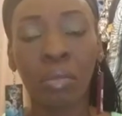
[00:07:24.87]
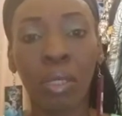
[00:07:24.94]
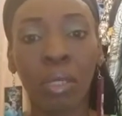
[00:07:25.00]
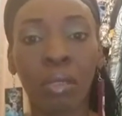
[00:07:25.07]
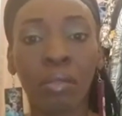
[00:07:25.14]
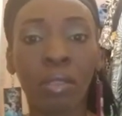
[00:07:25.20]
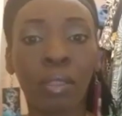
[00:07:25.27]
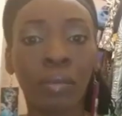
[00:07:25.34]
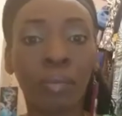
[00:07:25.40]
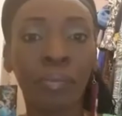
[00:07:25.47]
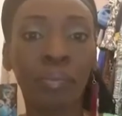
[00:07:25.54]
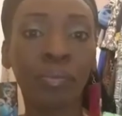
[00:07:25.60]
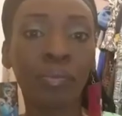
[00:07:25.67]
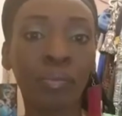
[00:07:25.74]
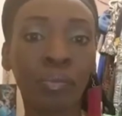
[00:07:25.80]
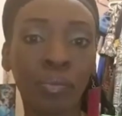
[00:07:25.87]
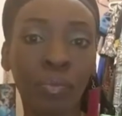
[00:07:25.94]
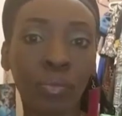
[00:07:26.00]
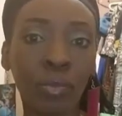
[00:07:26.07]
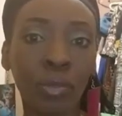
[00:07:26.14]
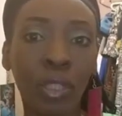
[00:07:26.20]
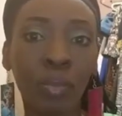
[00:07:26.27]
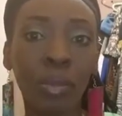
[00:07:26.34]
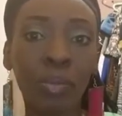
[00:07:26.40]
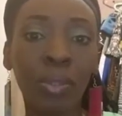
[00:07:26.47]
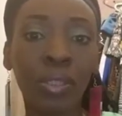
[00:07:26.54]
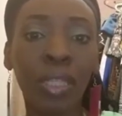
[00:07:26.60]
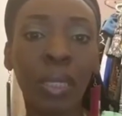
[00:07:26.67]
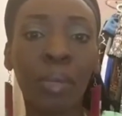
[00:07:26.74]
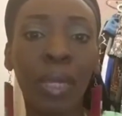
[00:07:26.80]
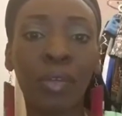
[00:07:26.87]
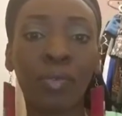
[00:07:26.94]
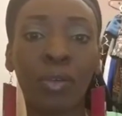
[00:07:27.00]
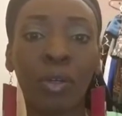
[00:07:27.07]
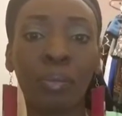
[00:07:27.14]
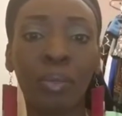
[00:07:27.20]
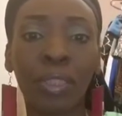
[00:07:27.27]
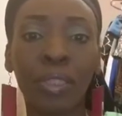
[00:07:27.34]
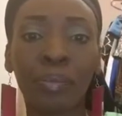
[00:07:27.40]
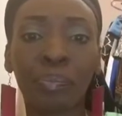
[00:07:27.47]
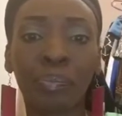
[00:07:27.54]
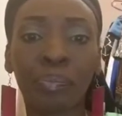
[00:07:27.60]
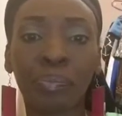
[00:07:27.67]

I don't know. Let me put that back for a minute.